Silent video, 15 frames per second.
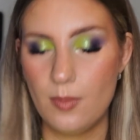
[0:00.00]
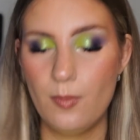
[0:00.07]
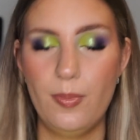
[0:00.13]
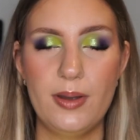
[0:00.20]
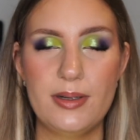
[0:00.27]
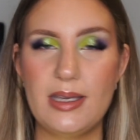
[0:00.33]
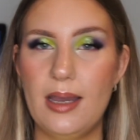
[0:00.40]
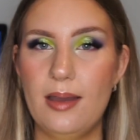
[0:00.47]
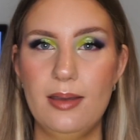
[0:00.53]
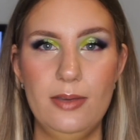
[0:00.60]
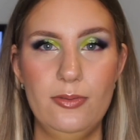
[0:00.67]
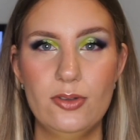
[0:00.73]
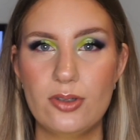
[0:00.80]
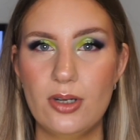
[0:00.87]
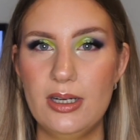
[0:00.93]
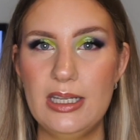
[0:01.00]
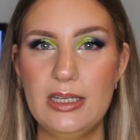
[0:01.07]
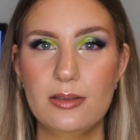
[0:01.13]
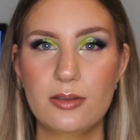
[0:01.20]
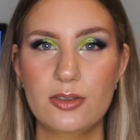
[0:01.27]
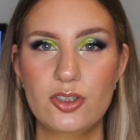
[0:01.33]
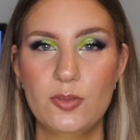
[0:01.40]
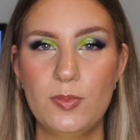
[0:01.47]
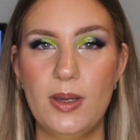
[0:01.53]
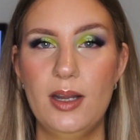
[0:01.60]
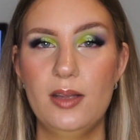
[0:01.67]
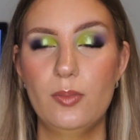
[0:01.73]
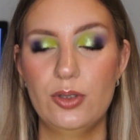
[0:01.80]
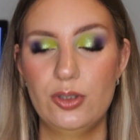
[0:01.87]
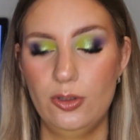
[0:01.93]
But yeah, if you tried either of those 2
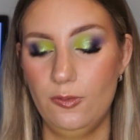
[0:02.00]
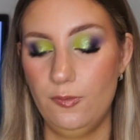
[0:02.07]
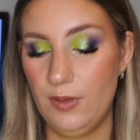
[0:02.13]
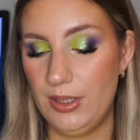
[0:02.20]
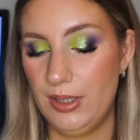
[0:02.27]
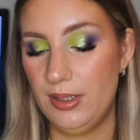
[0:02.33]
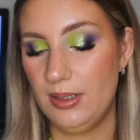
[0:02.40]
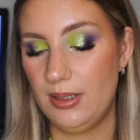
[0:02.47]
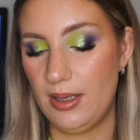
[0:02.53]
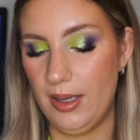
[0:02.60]
palettes, what do you think?